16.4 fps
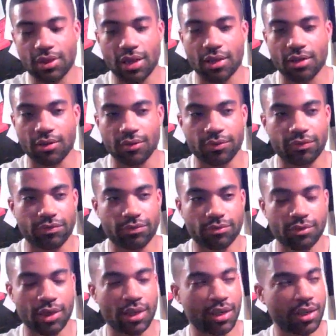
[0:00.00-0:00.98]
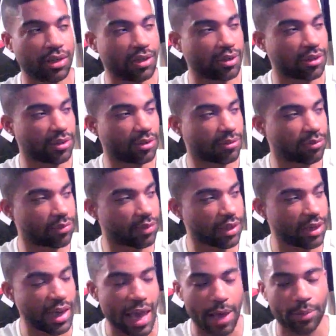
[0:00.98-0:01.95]
kind of
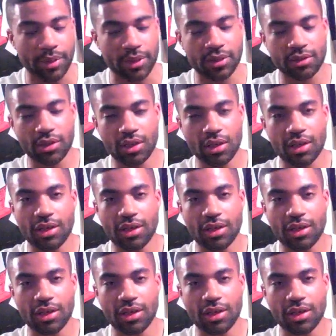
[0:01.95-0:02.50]
inhabit.